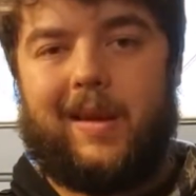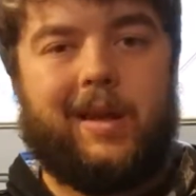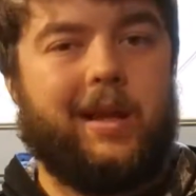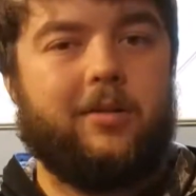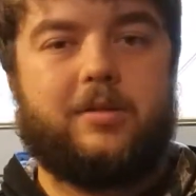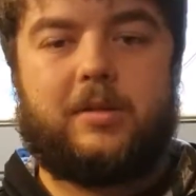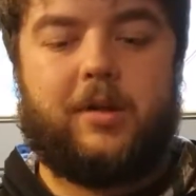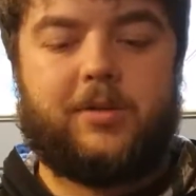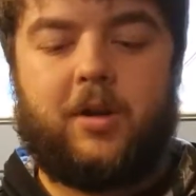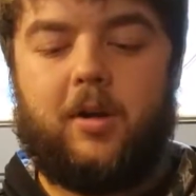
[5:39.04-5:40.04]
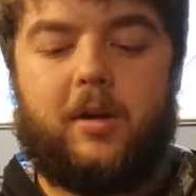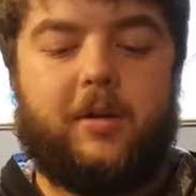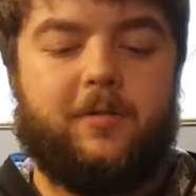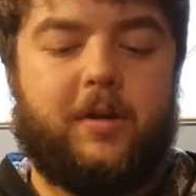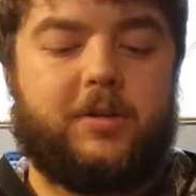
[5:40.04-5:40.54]
and I was calling
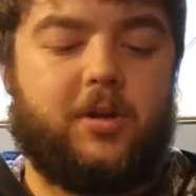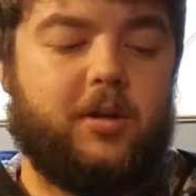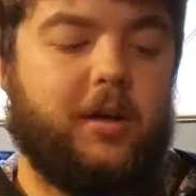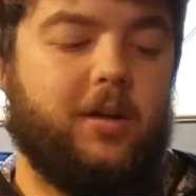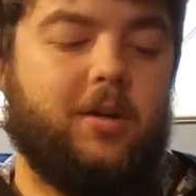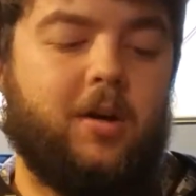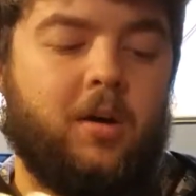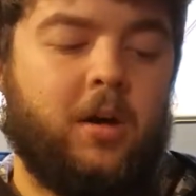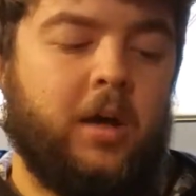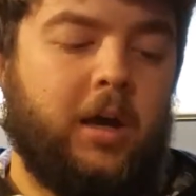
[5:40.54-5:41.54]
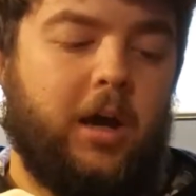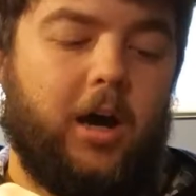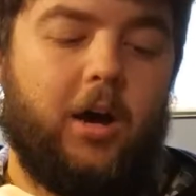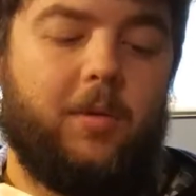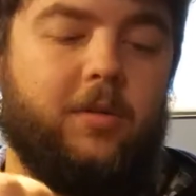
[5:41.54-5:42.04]
in fish all day long,
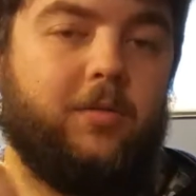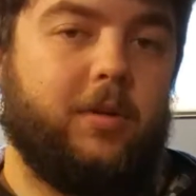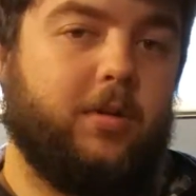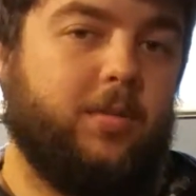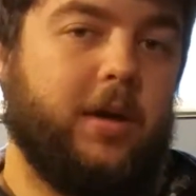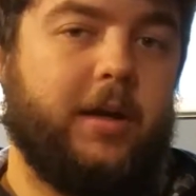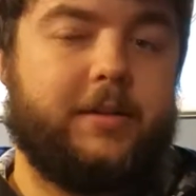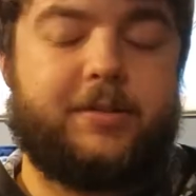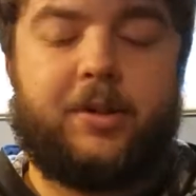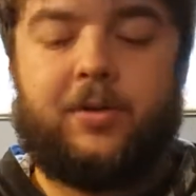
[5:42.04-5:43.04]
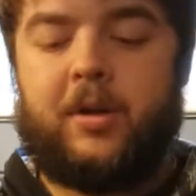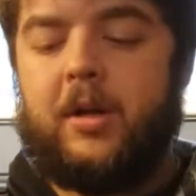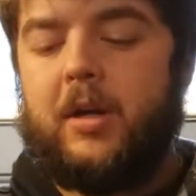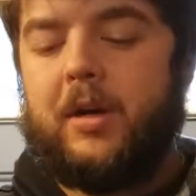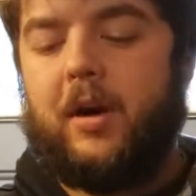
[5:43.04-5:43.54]
even with the braid. So
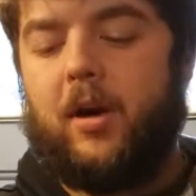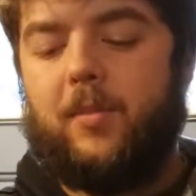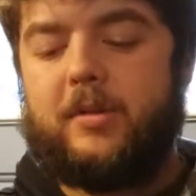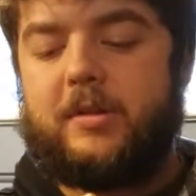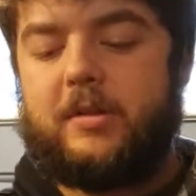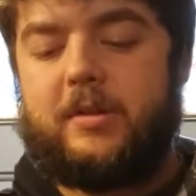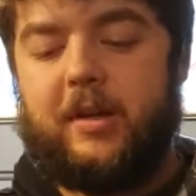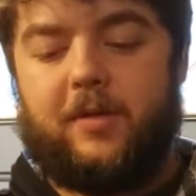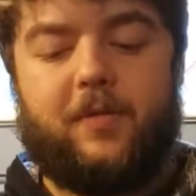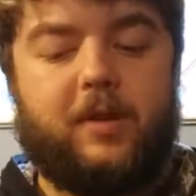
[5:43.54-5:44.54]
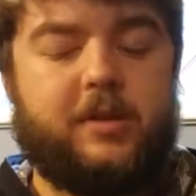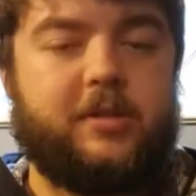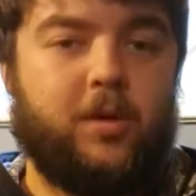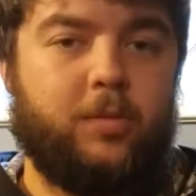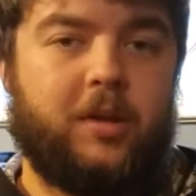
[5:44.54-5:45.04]
that's definitely
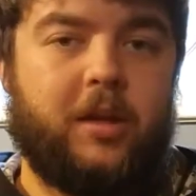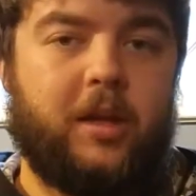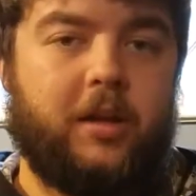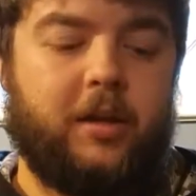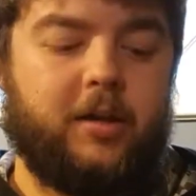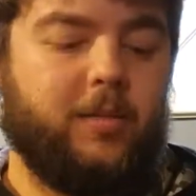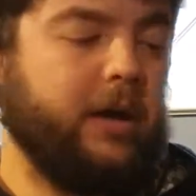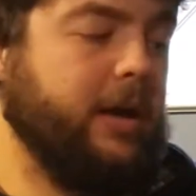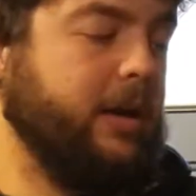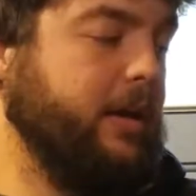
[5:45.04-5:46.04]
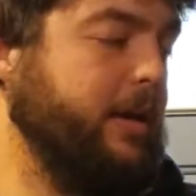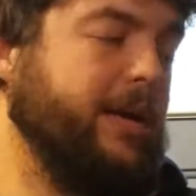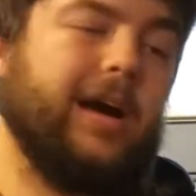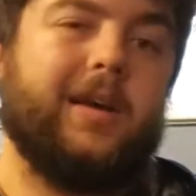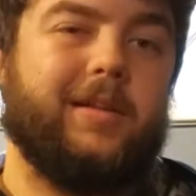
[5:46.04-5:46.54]
something that I like about it.
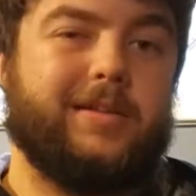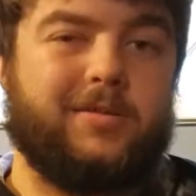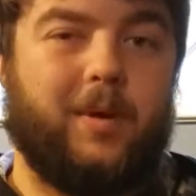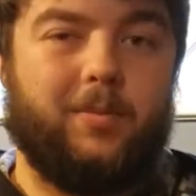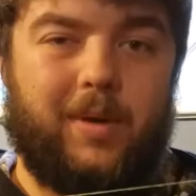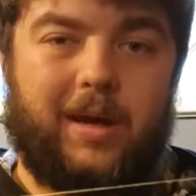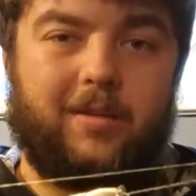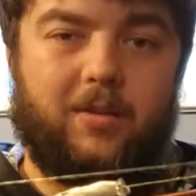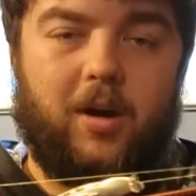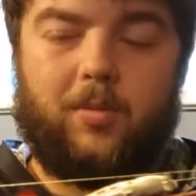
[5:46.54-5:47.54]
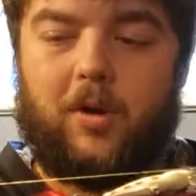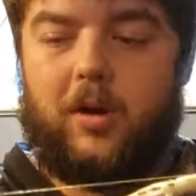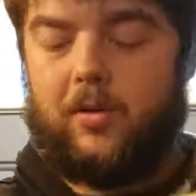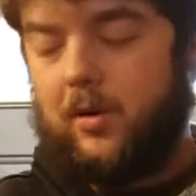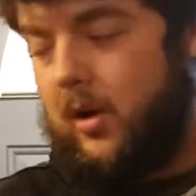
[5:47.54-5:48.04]
This is my main
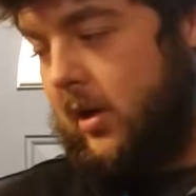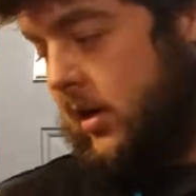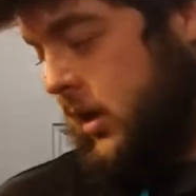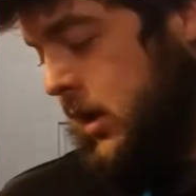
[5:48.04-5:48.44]
topwater rod,